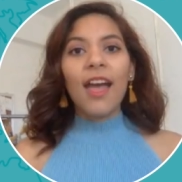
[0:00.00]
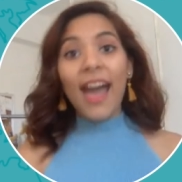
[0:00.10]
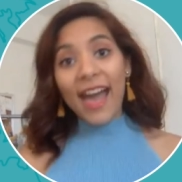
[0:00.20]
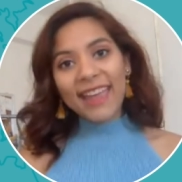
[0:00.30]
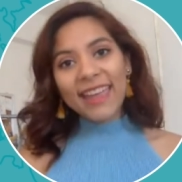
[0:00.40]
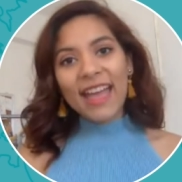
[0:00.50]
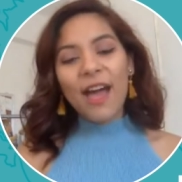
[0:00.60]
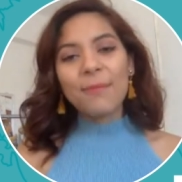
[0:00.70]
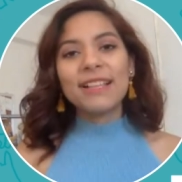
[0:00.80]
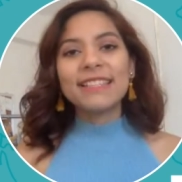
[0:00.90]
out
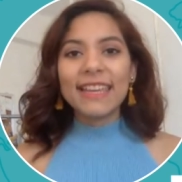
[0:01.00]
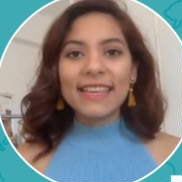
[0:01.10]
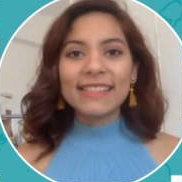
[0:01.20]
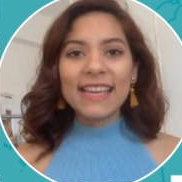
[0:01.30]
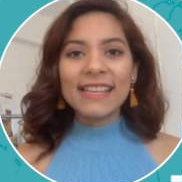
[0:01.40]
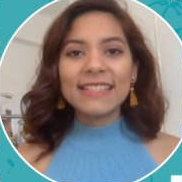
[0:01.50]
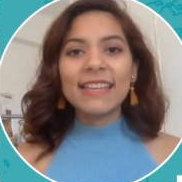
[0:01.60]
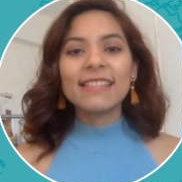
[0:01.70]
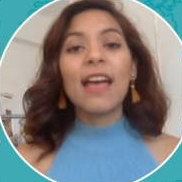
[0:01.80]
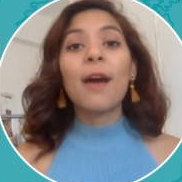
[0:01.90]
from Caracas,
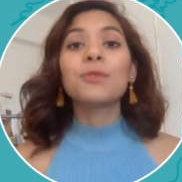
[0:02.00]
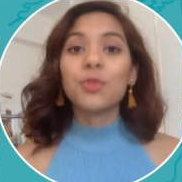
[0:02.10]
Venezuela.